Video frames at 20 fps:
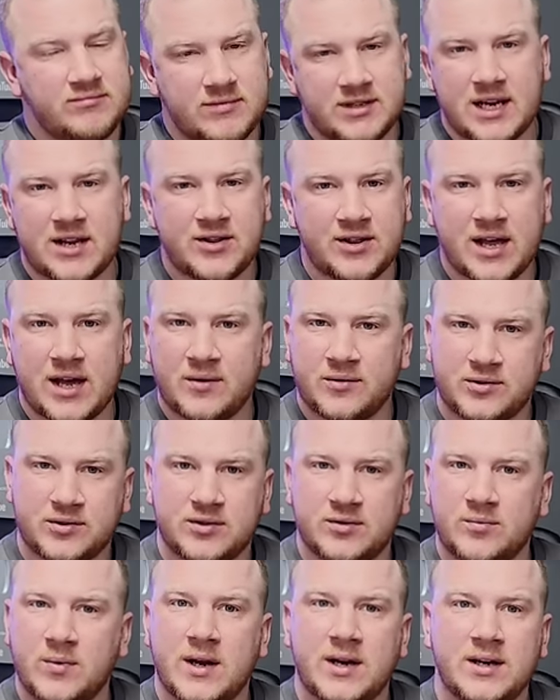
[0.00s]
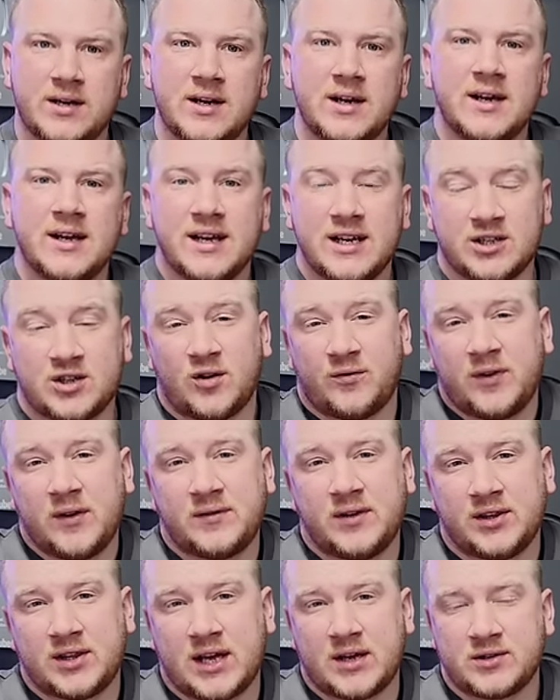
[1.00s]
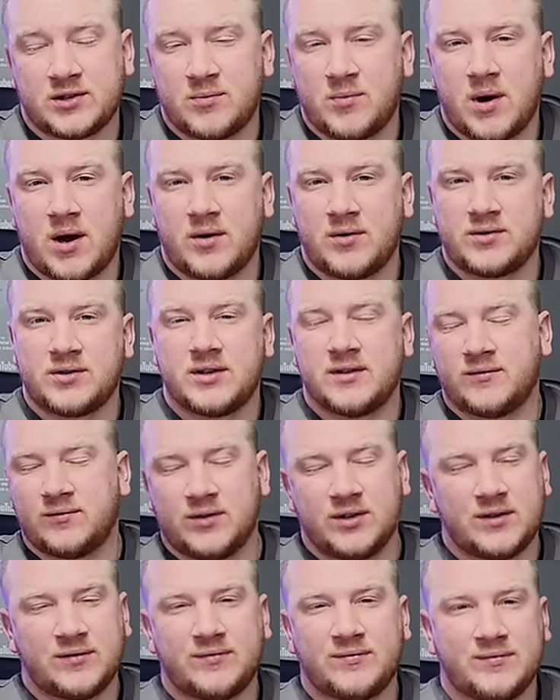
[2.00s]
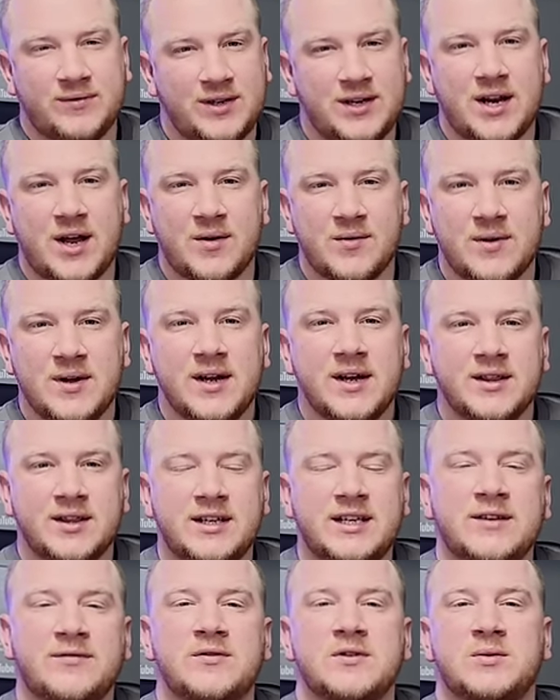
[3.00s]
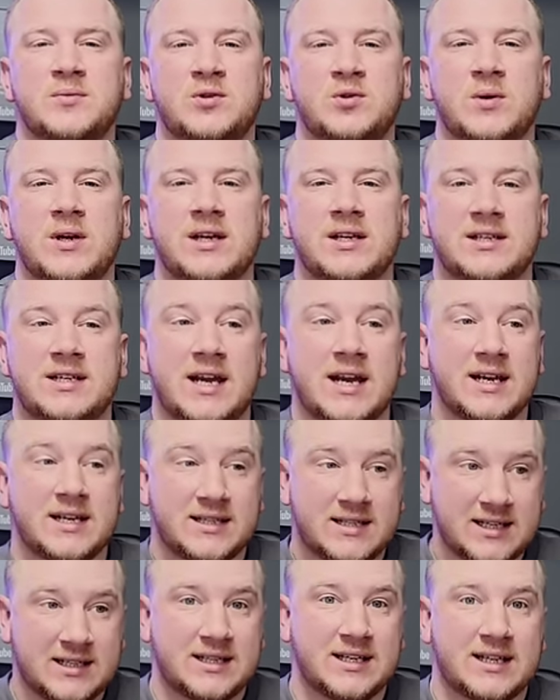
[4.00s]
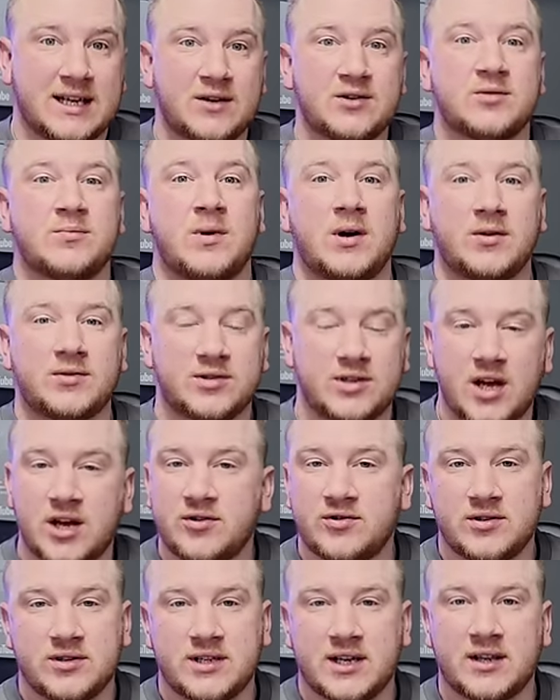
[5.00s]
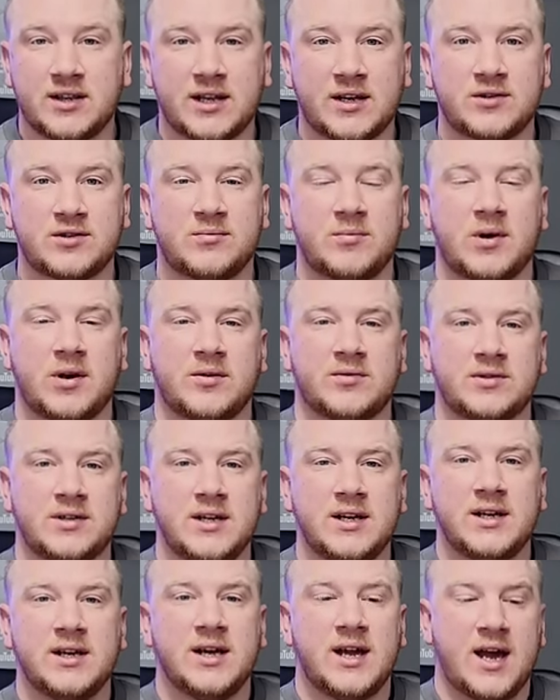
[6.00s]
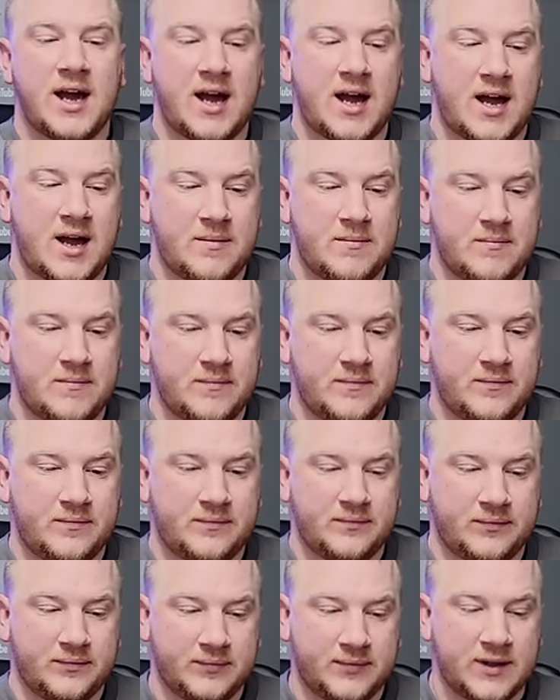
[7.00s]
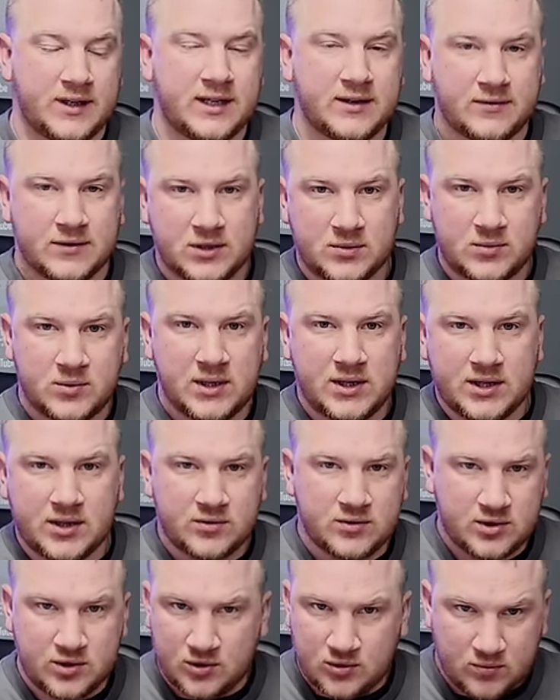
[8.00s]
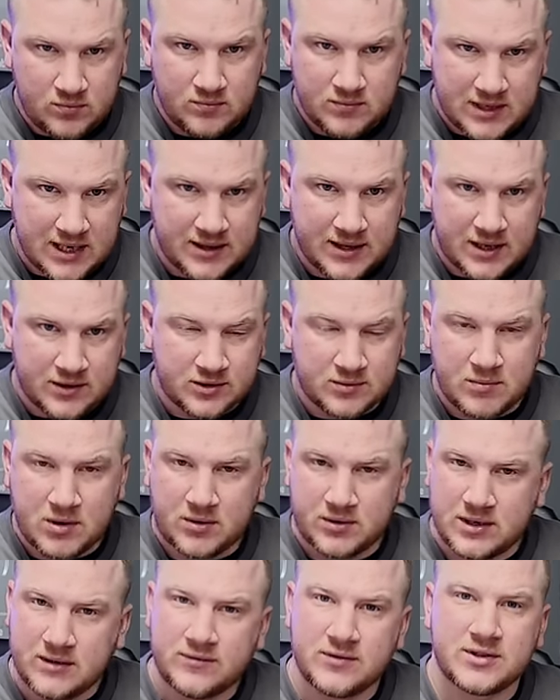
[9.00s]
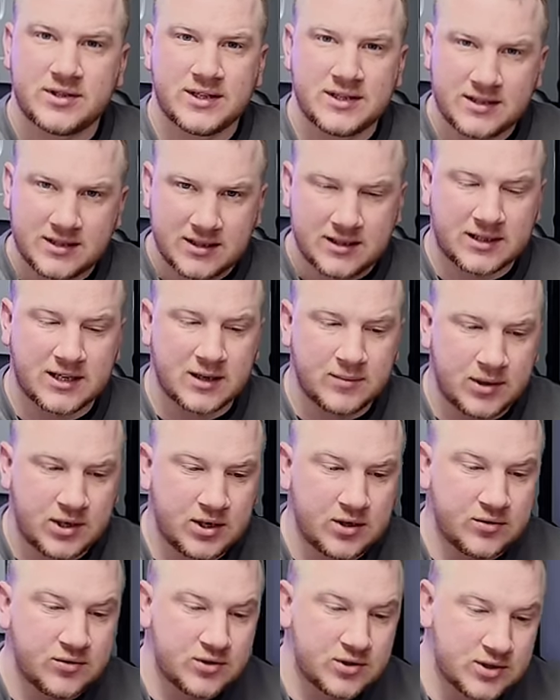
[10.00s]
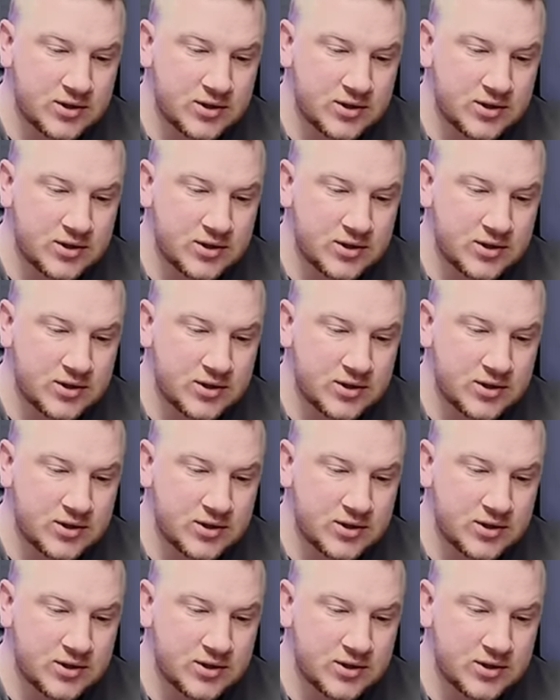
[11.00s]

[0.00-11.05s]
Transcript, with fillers: 10,000 when it's got 50,000 miles. You know, the difference between, say, 60,000 miles and 110,000 miles, the difference between those two 10,000 mile differences is going to be huge.